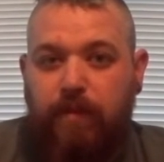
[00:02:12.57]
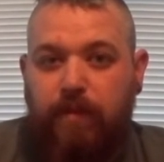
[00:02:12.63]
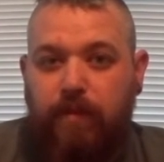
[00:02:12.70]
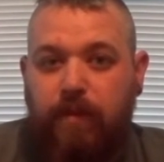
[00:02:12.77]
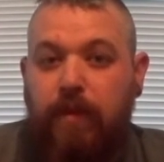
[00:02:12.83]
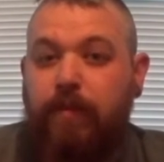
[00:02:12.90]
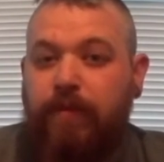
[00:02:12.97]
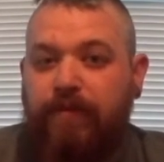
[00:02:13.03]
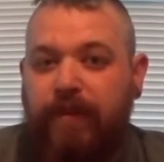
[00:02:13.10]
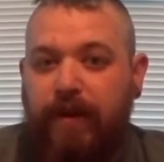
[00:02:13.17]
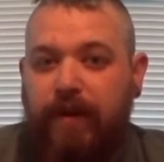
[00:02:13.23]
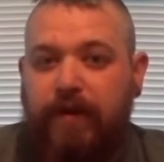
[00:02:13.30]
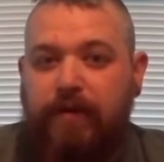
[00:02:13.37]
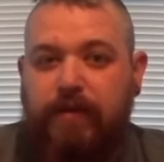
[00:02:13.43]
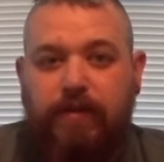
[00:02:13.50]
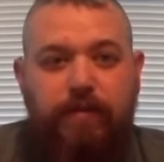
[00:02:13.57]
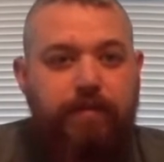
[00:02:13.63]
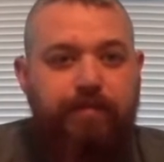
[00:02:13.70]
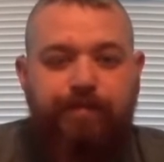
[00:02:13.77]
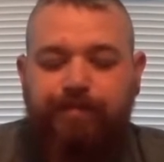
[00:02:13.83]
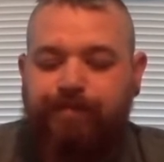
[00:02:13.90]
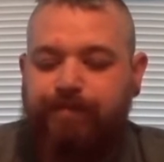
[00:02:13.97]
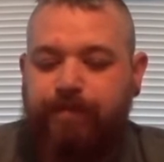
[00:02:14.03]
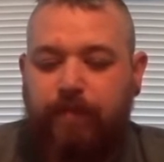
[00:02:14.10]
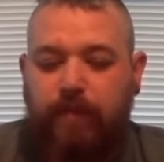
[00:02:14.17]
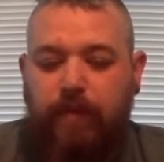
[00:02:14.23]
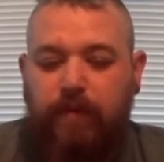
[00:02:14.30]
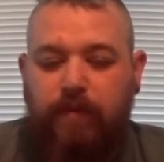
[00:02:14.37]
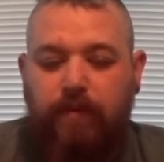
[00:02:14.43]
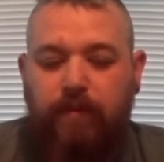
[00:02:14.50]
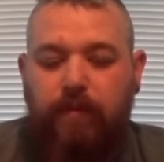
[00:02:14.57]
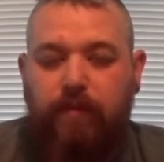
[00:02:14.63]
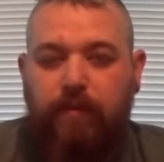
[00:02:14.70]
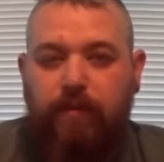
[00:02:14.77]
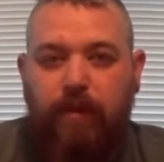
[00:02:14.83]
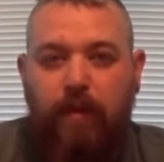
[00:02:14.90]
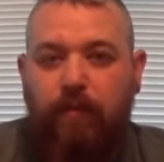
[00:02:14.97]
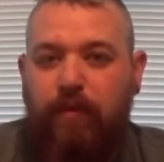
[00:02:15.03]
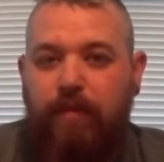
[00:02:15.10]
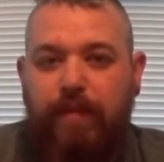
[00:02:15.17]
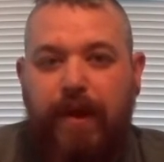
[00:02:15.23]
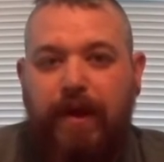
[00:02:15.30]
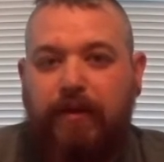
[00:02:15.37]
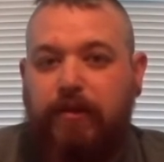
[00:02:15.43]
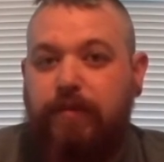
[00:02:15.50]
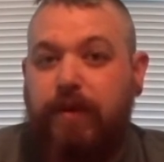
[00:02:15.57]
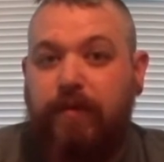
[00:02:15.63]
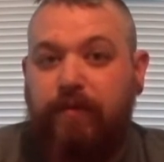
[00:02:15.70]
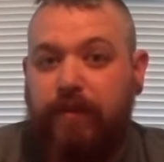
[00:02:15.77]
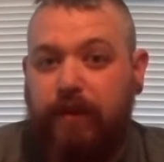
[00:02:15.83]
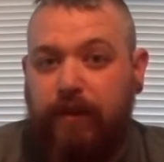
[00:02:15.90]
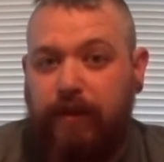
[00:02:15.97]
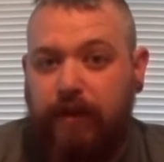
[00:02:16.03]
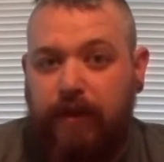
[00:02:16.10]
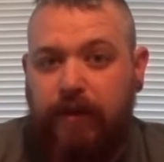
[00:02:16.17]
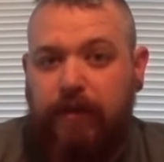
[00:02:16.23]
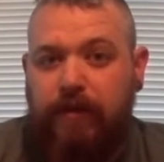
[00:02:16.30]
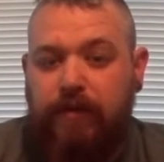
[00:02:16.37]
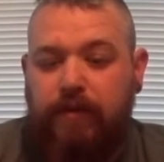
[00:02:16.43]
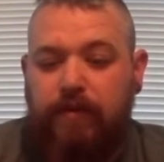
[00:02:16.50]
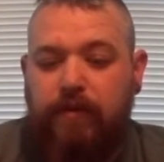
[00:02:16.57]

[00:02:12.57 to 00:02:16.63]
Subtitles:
improvise, that one bag should be everything you need.